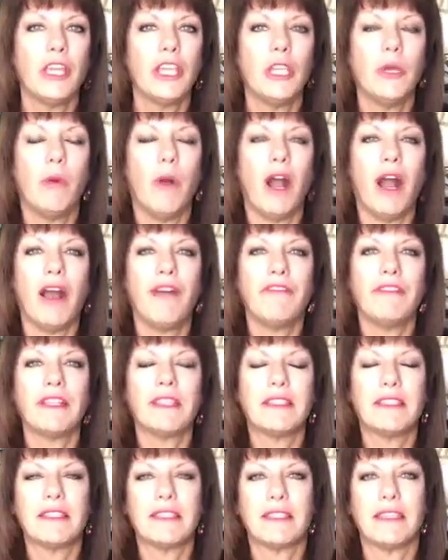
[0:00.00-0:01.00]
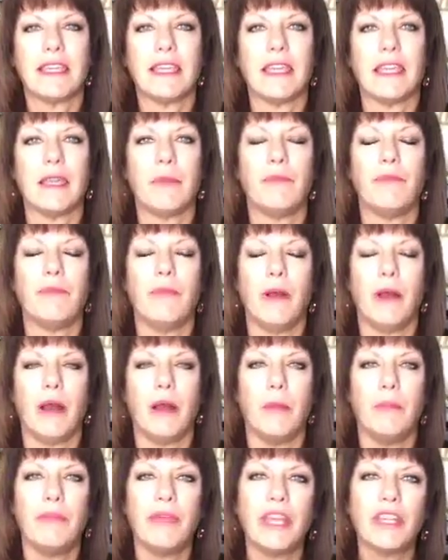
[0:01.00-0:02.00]
you often see
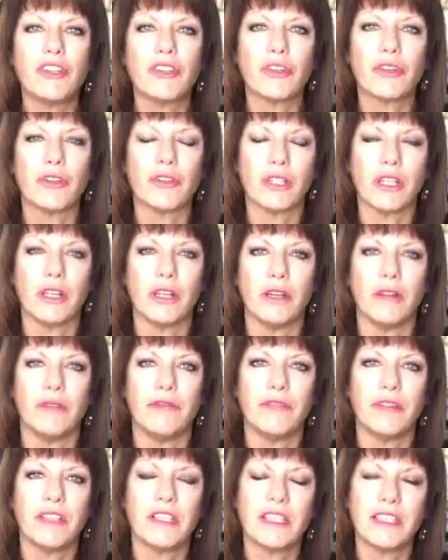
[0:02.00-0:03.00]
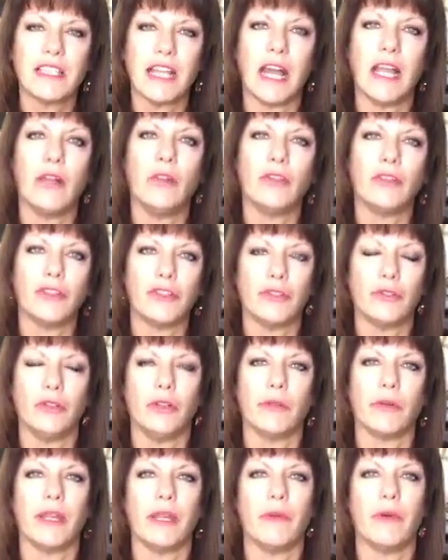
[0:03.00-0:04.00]
pictures of styled
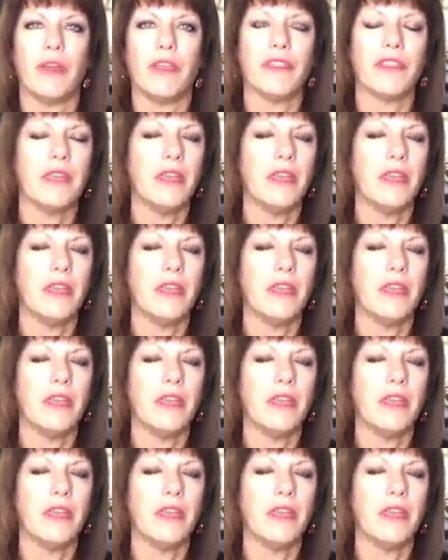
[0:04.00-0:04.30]
jewelry with